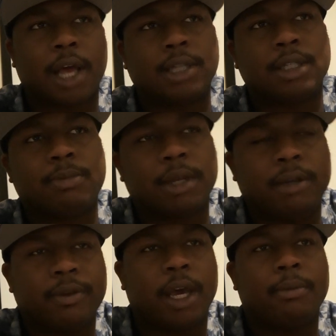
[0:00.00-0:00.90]
I just
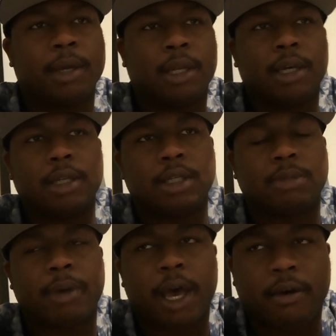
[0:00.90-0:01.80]
believe Damian Lillard is
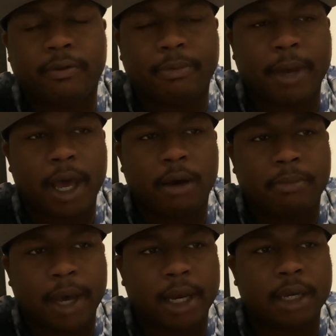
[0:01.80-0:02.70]
pound for pound
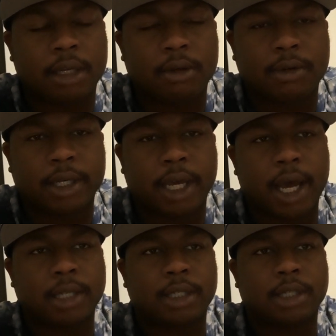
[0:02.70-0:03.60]
better than Luka
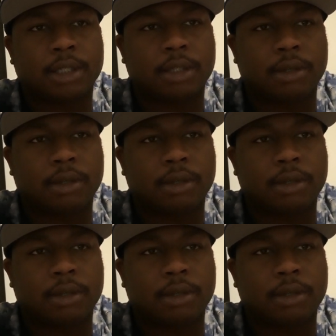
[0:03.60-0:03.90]
Doncic.